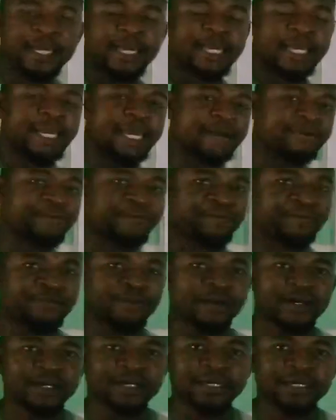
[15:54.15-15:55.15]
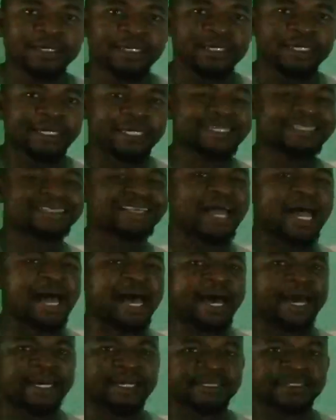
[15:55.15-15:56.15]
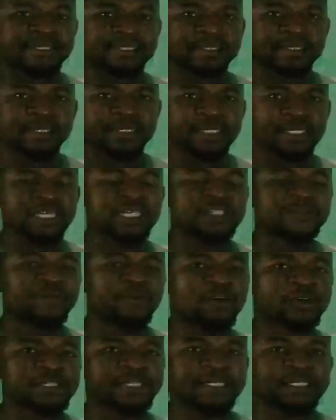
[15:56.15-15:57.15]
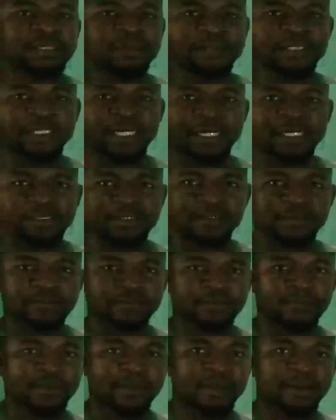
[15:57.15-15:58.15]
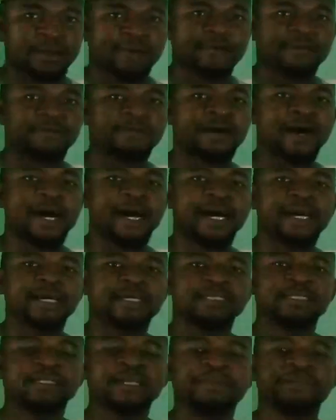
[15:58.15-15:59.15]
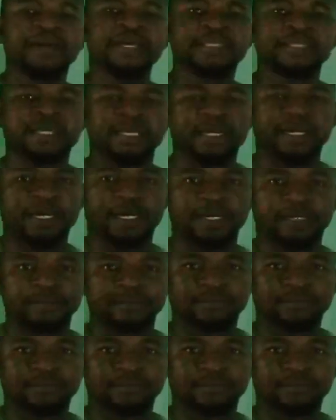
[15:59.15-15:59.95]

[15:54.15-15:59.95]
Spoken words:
If its height is 4 centimeters, find the base area.